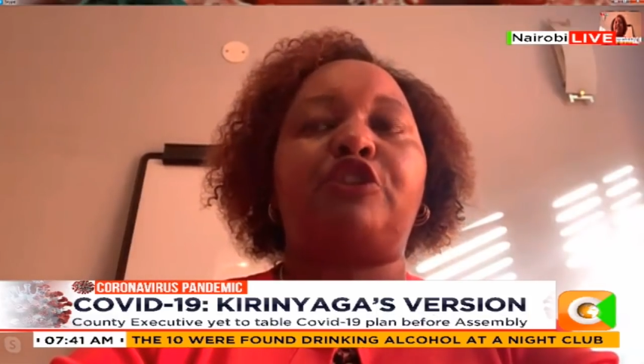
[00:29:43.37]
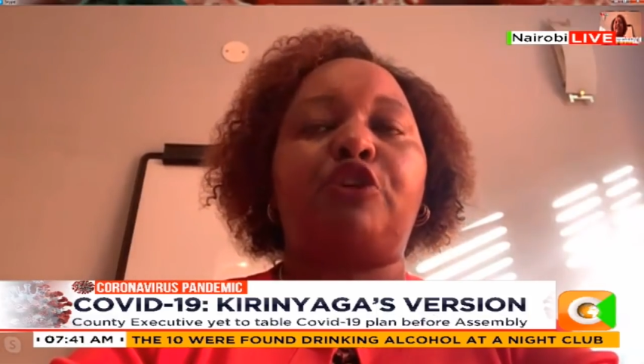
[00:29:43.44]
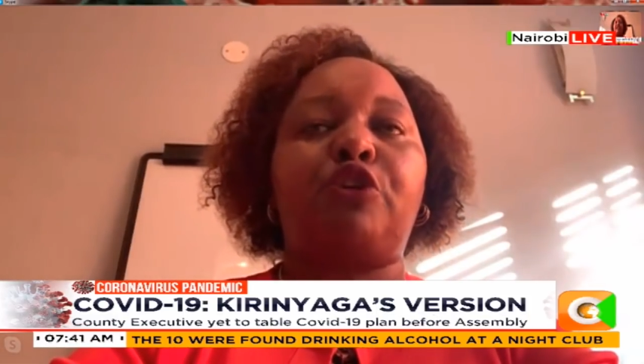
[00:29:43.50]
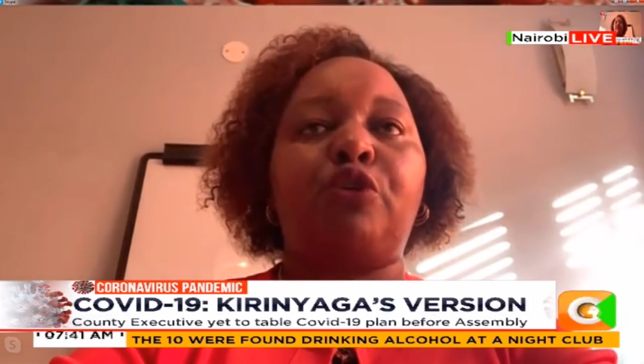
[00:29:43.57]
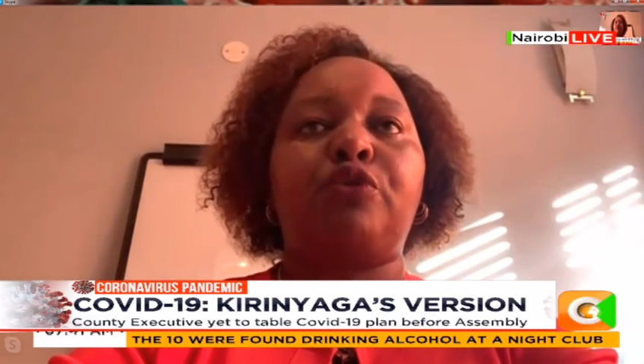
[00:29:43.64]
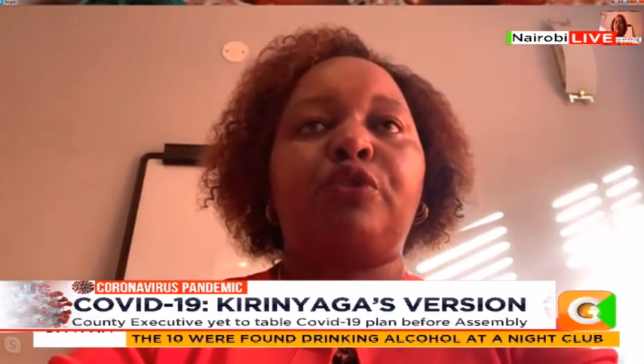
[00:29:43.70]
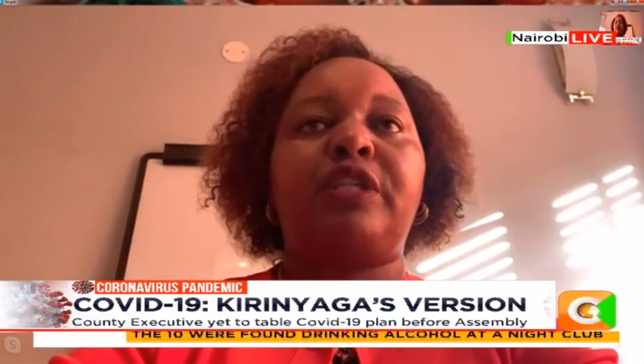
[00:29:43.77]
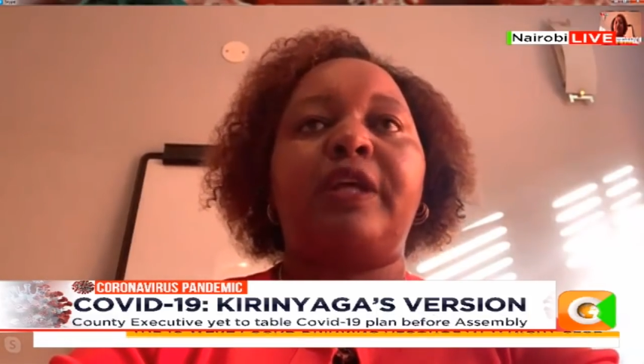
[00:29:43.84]

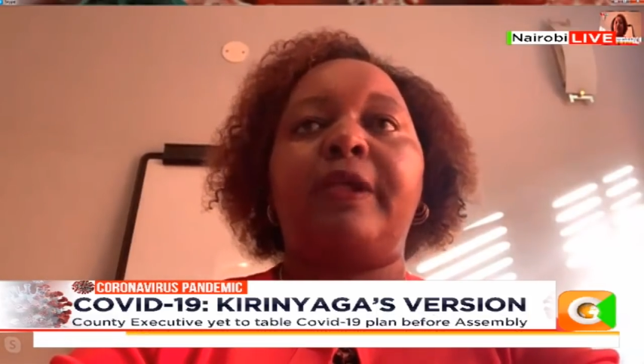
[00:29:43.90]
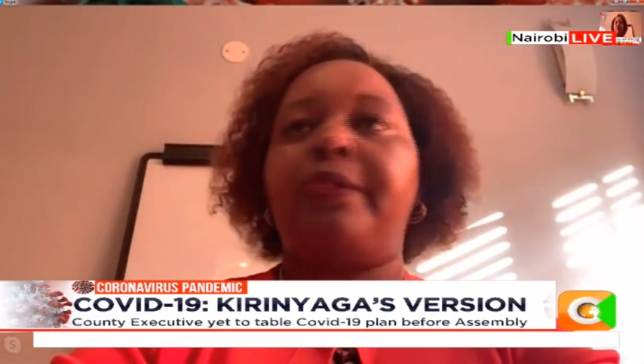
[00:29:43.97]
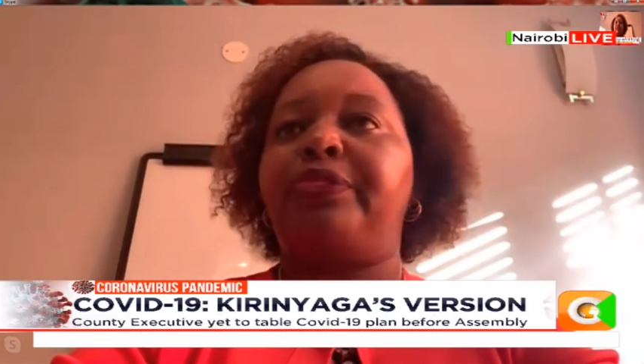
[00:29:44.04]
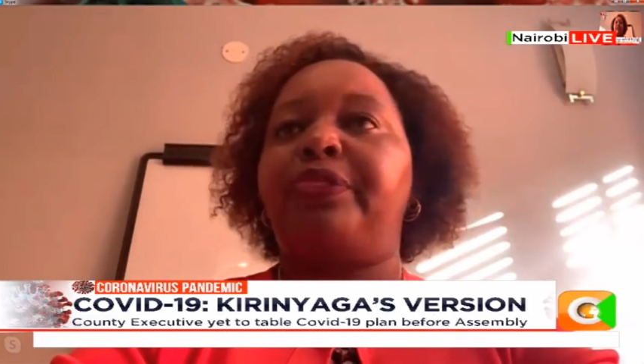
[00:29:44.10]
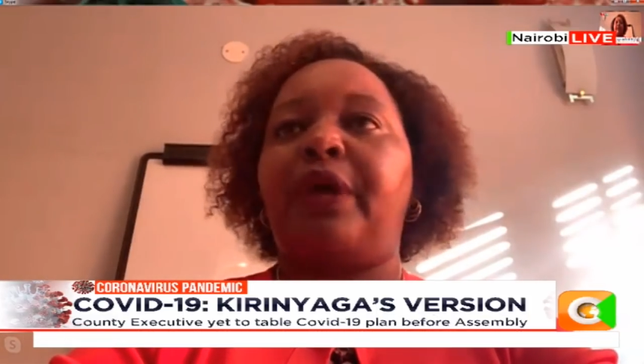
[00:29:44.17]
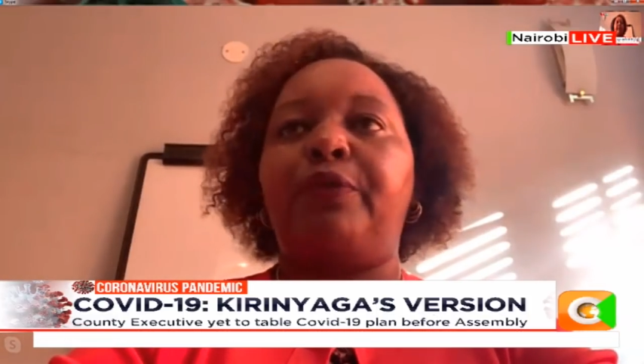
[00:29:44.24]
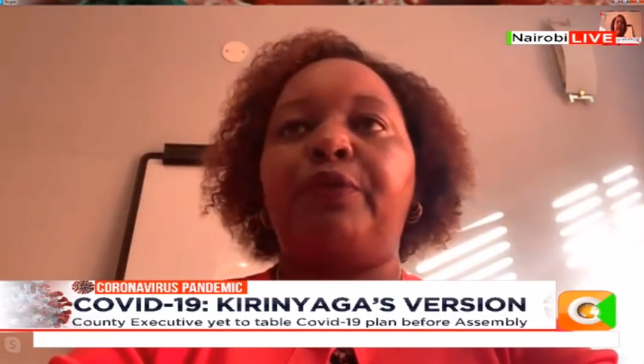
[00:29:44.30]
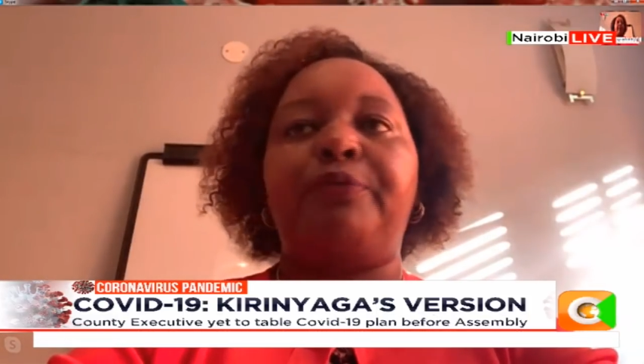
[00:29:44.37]
close,
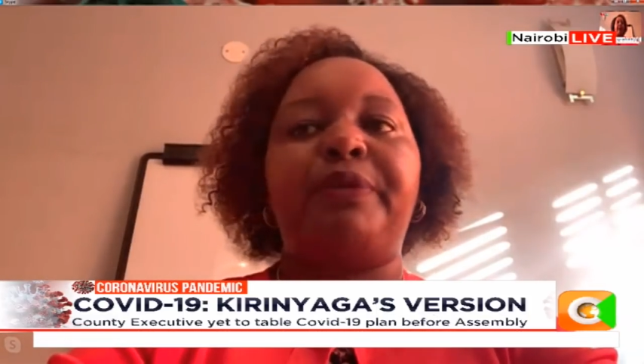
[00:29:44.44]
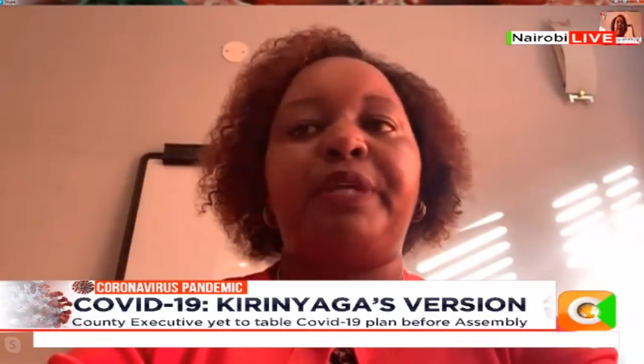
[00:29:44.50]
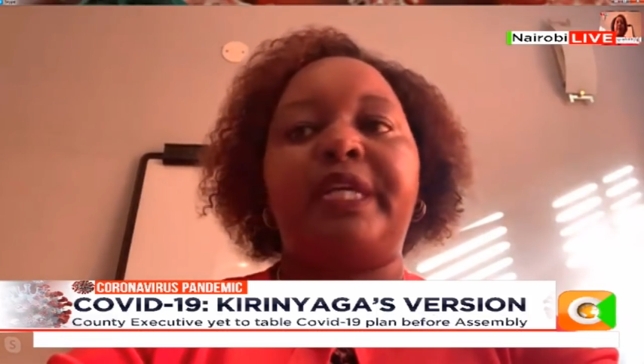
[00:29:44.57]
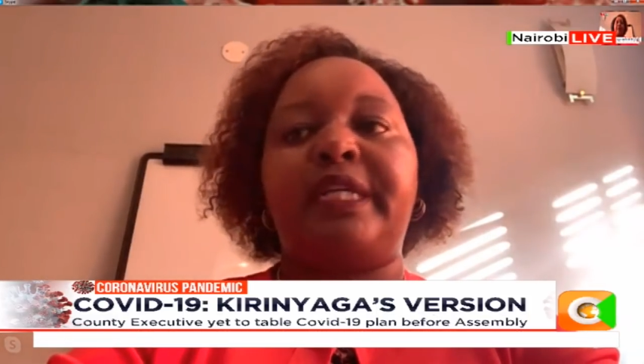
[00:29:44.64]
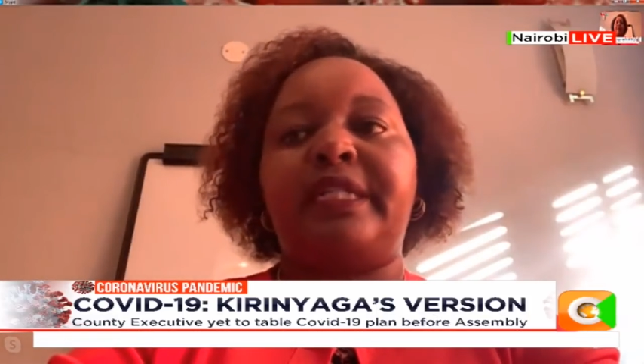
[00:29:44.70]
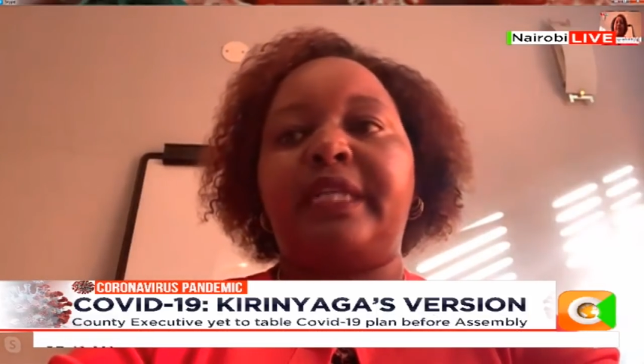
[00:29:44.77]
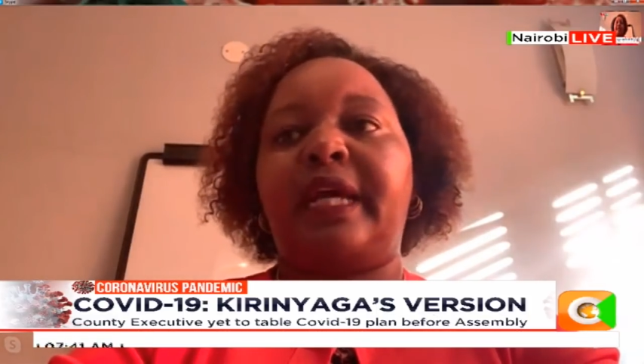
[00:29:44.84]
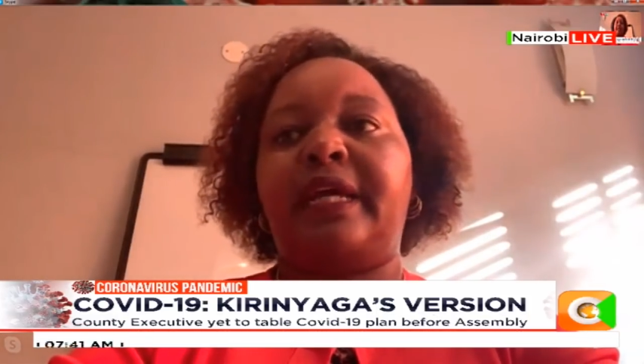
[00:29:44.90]
that will be it.